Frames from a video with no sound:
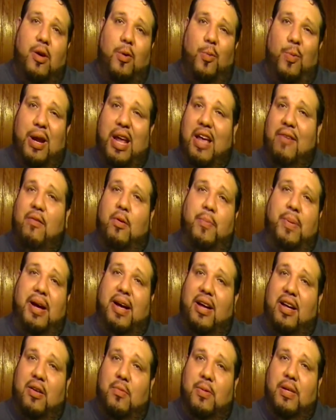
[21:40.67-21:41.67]
We have a
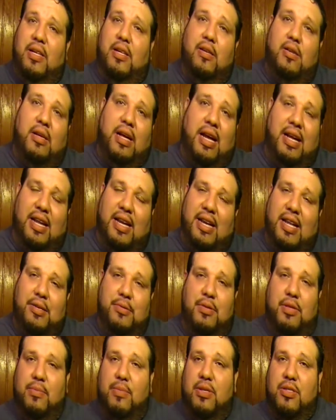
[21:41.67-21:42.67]
bond. I connect
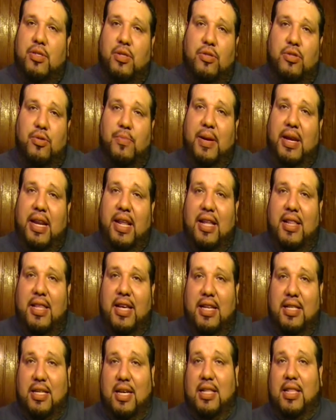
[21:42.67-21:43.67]
with them on social media and
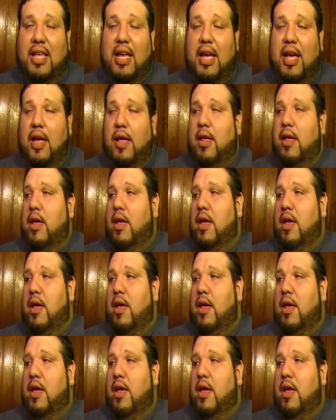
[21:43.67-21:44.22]
things like that.